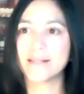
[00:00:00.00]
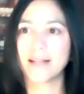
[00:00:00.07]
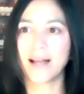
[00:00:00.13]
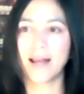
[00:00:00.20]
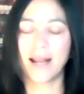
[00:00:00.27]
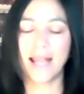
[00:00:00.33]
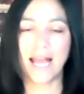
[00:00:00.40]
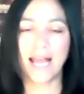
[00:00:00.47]
to
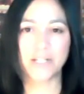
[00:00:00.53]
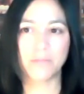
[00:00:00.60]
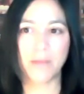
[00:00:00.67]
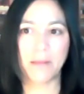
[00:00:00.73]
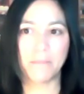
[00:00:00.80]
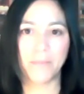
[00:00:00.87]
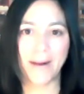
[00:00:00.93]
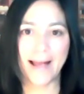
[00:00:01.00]
kind of catch
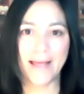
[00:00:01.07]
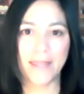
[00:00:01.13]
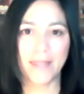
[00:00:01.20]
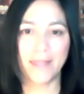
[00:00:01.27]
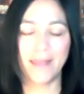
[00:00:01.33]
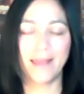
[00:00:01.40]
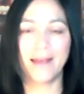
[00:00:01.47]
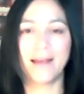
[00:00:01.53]
my
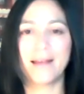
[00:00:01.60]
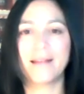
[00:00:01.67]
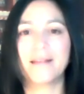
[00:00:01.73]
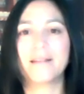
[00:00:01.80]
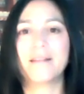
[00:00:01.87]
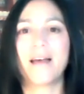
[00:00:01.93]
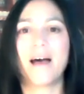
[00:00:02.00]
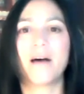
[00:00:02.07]
breath,
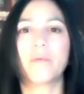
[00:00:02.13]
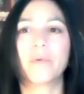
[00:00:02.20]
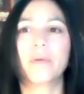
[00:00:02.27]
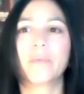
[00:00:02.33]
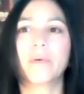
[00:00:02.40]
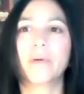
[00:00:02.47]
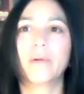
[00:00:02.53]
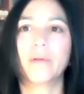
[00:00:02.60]
and we
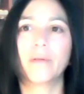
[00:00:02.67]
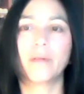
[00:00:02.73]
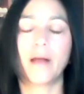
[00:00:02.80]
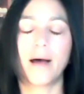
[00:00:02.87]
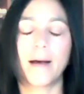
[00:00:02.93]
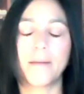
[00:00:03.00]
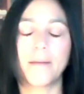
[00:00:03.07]
will